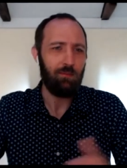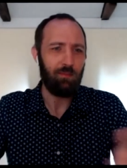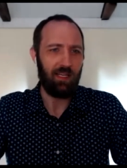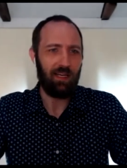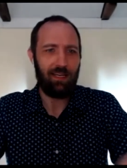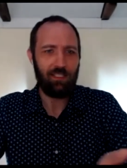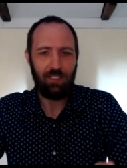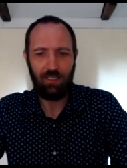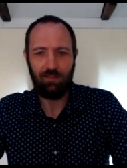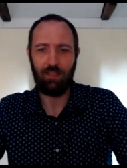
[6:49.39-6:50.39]
Then I'd actually
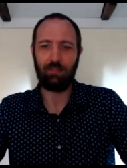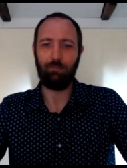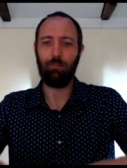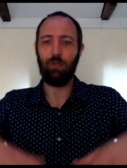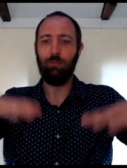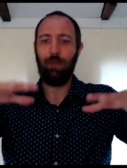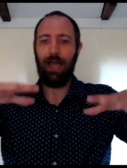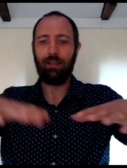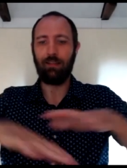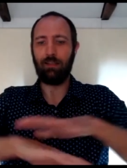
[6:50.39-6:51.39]
kind of like to pull
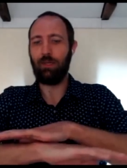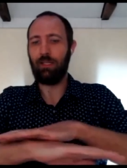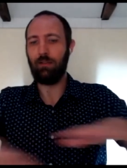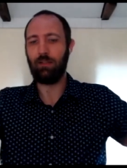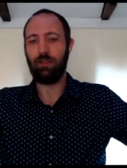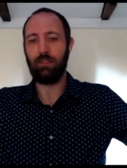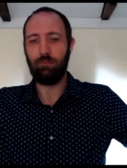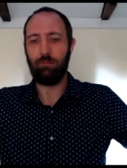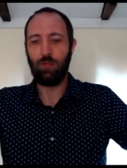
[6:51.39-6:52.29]
back a little bit and look at the